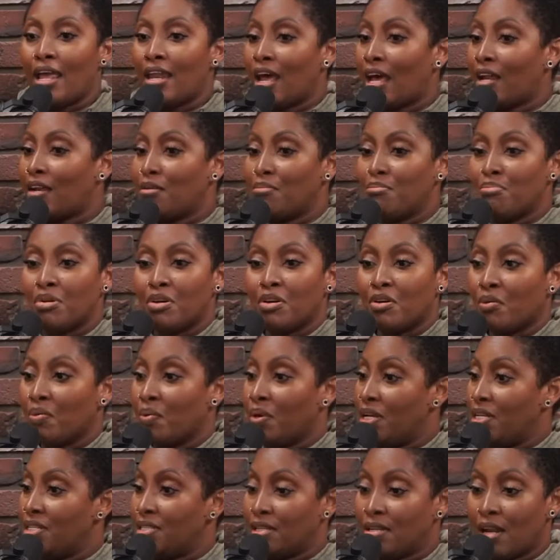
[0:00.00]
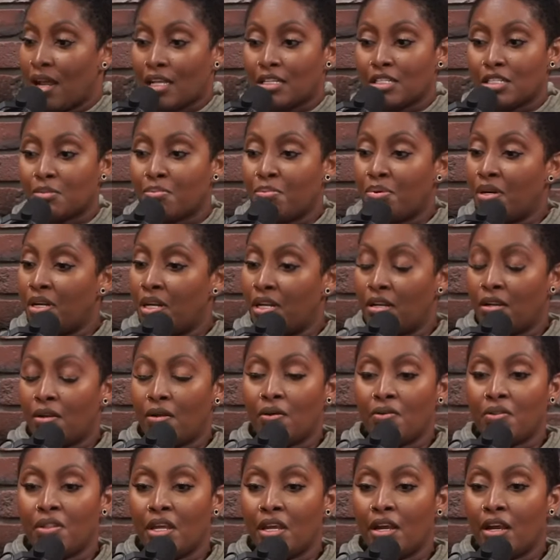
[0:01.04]
and I didn't put a reason. I just put it
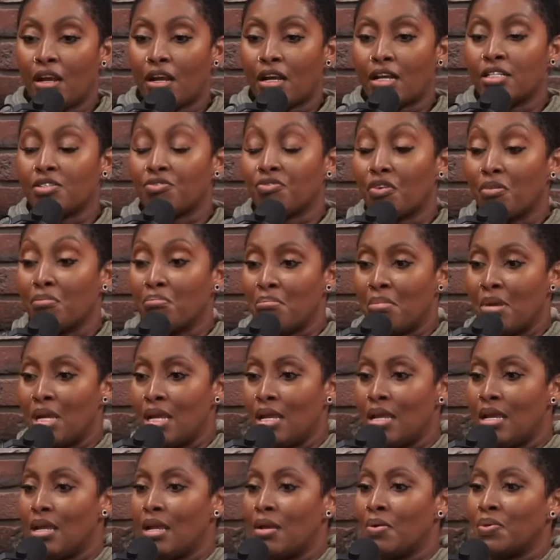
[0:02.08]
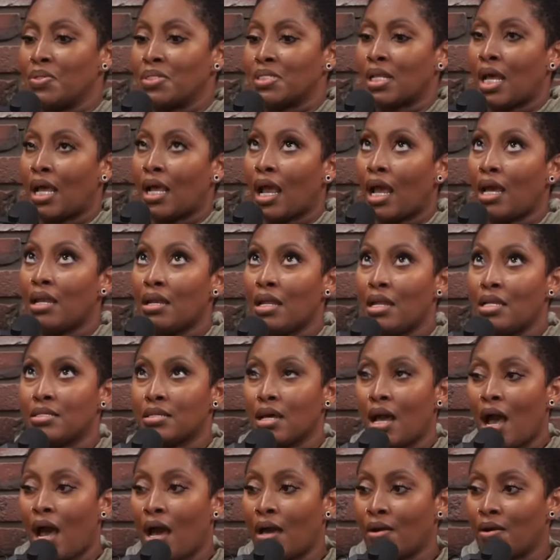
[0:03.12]
there because for me, it was like, I need
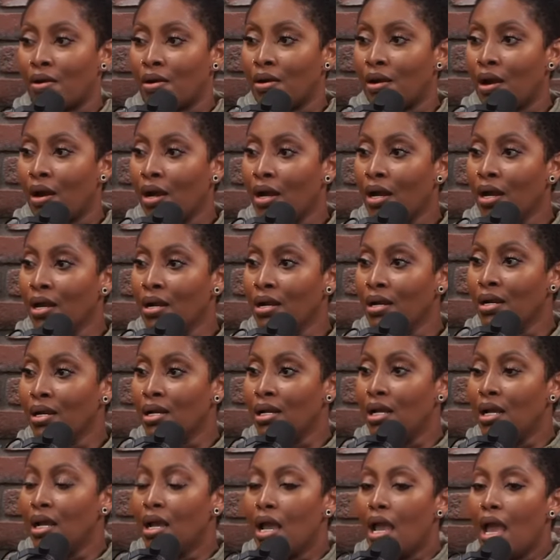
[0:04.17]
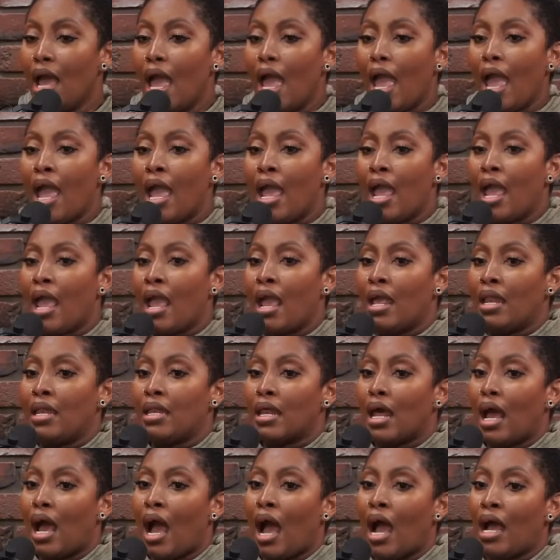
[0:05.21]
to honor her
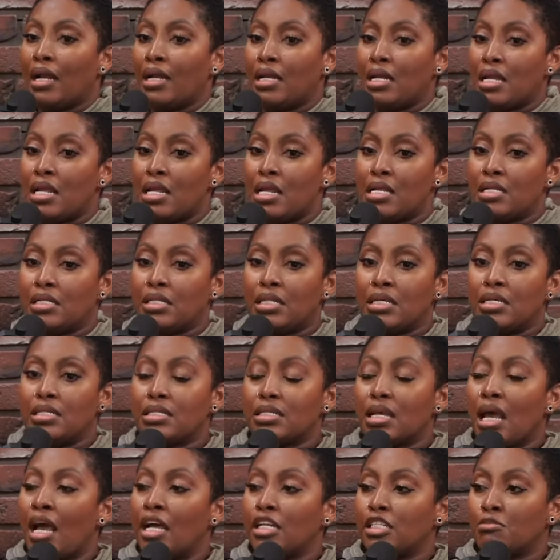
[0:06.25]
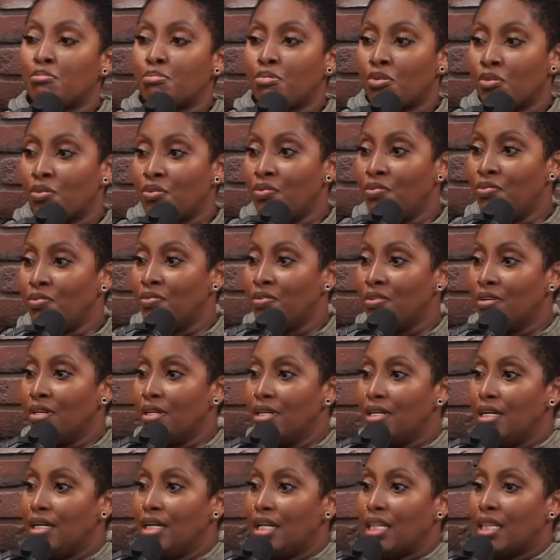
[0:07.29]
and I need this as proof
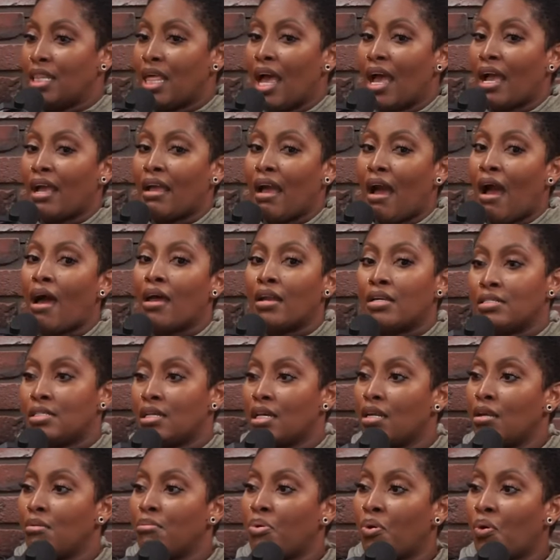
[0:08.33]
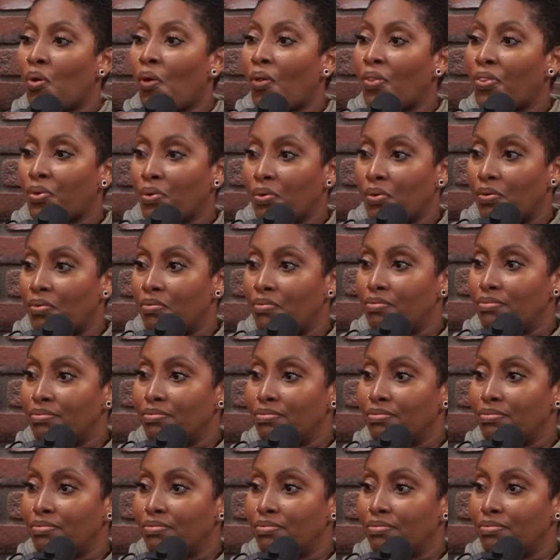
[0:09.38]
that God is going to pull through.